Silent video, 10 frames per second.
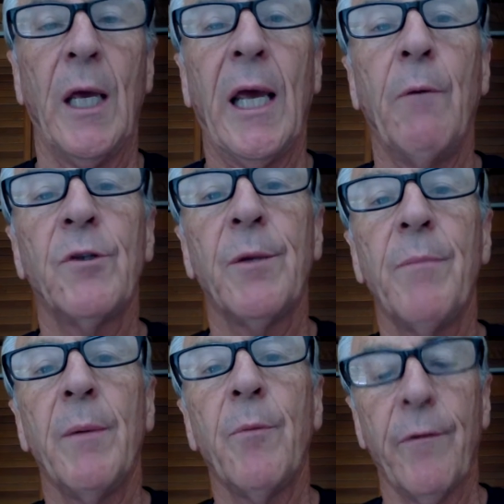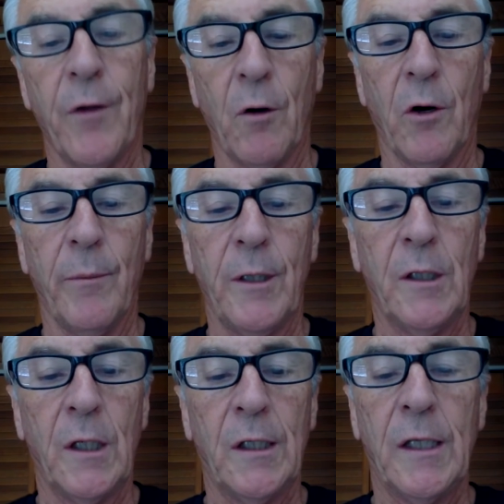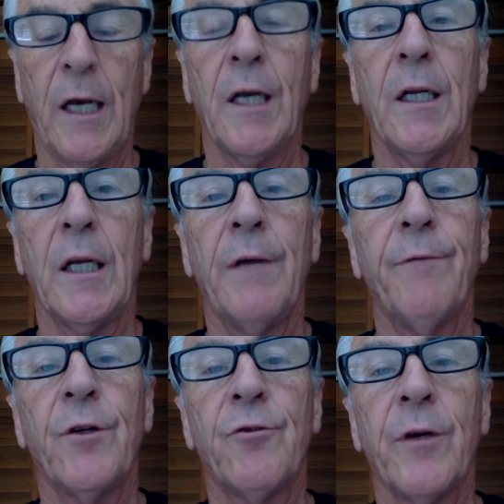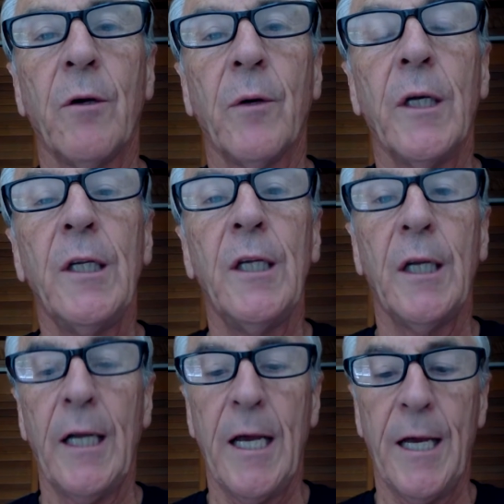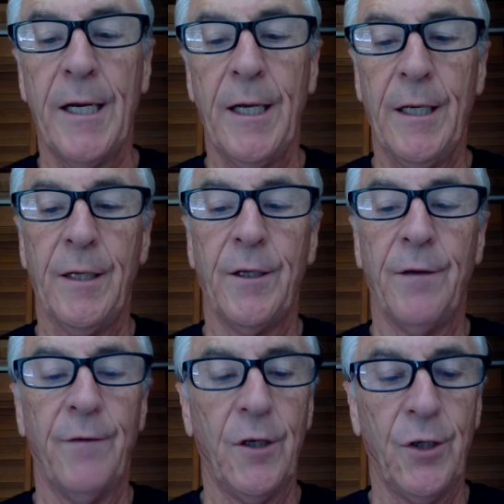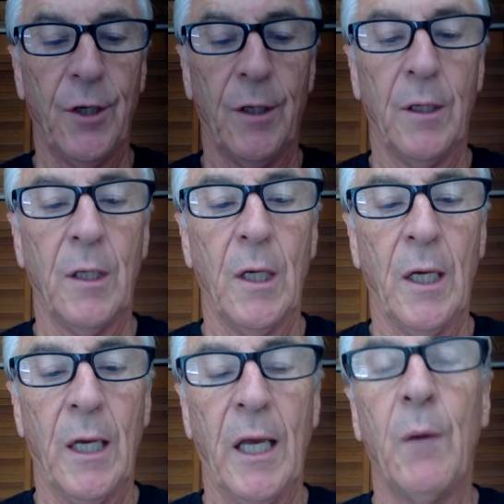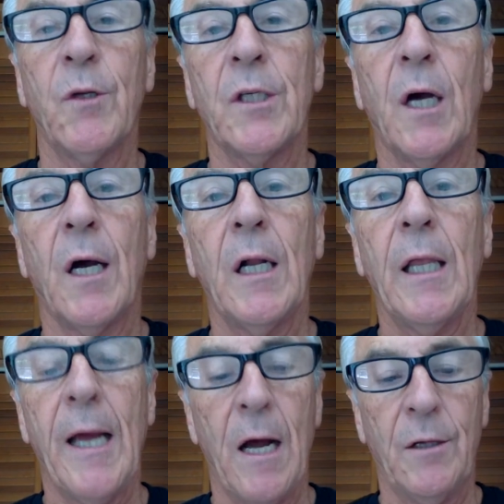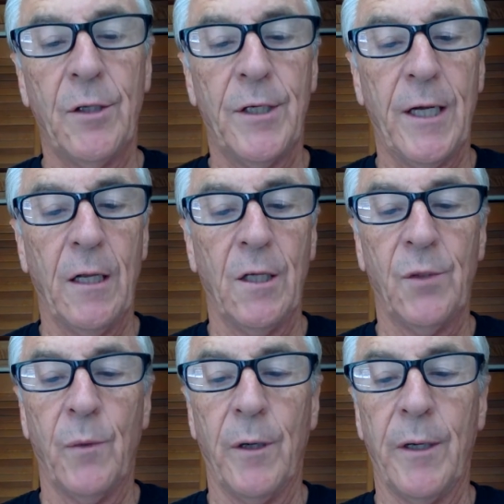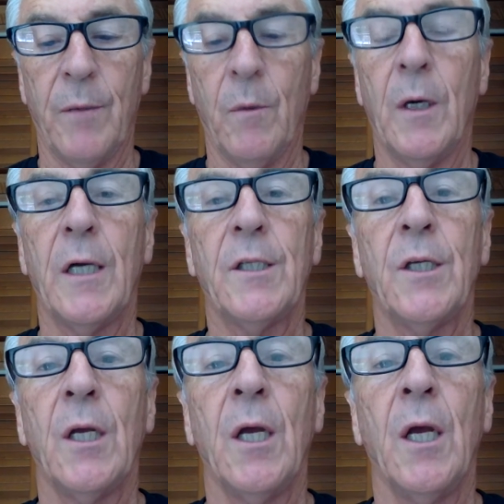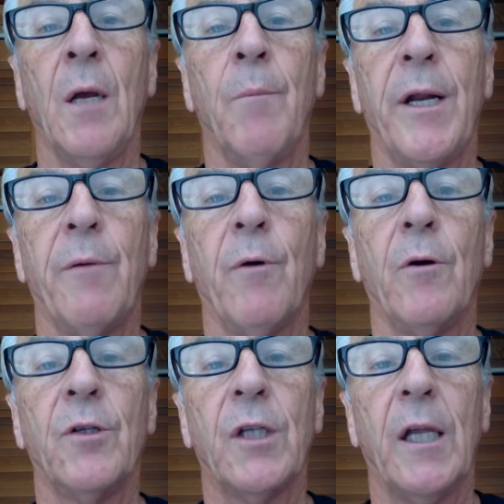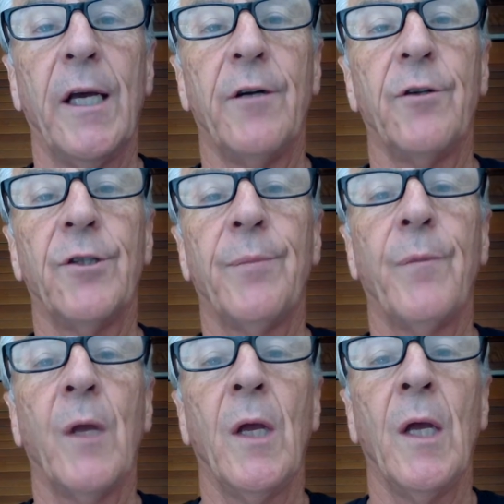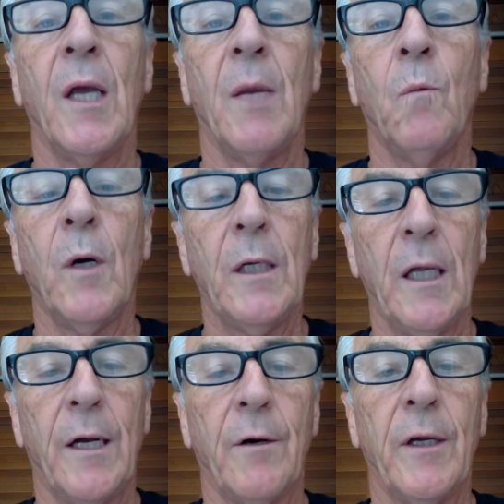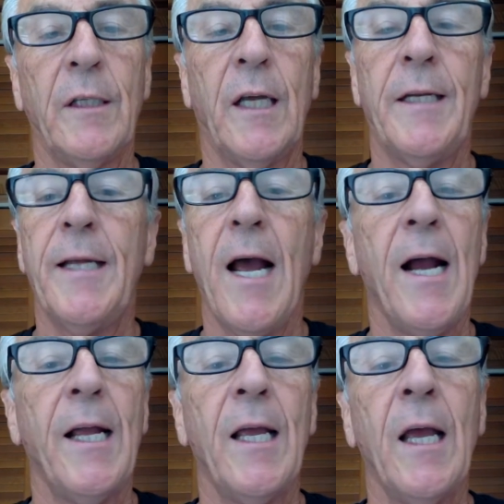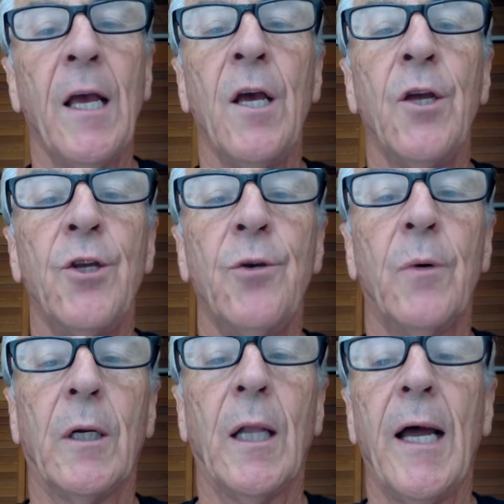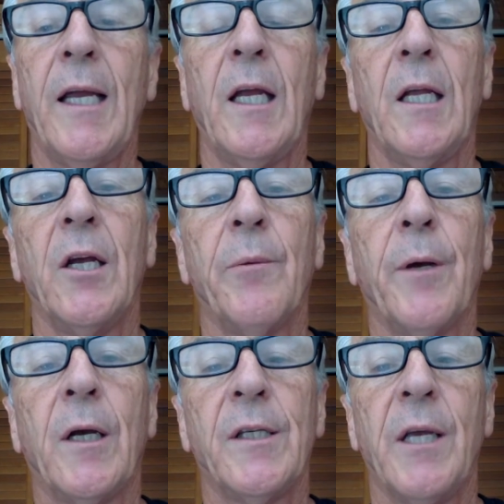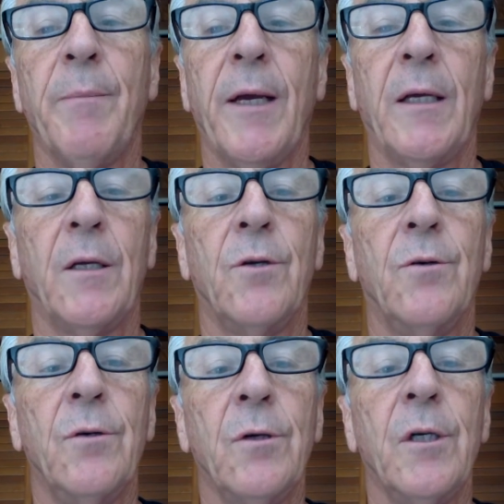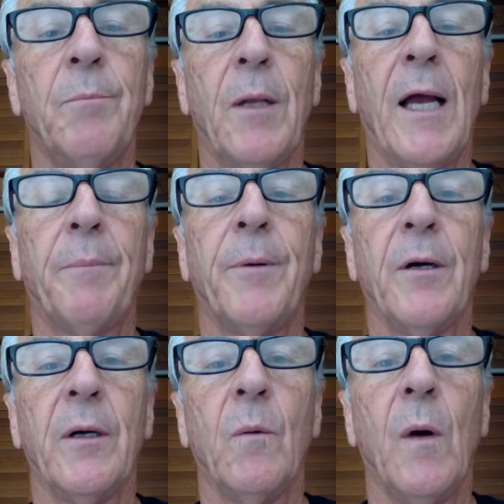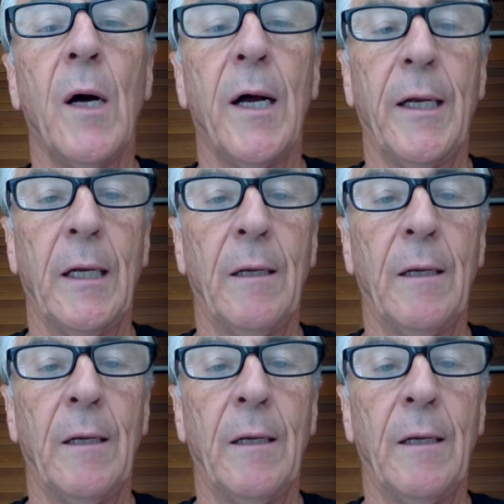He was a member of the Army's 2nd Infantry or Indian Head Division. He was not allowed to tell us where he was, but he wrote us letters. In one letter, he said, Daddy, you would like it here because they make good blackberry wine.